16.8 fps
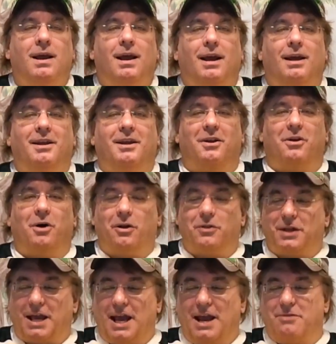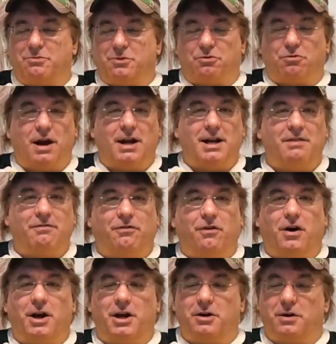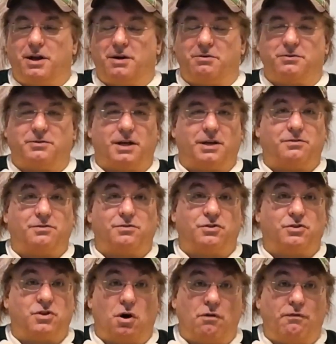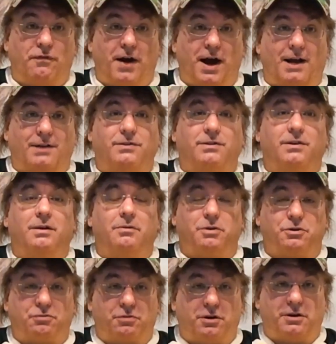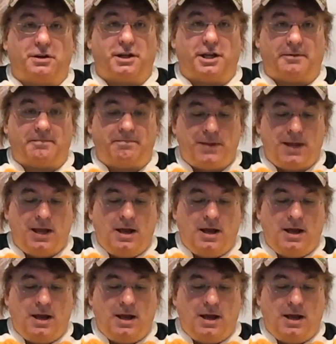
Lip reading: and all the games went right in for you, and it was like so fast. It was really neat.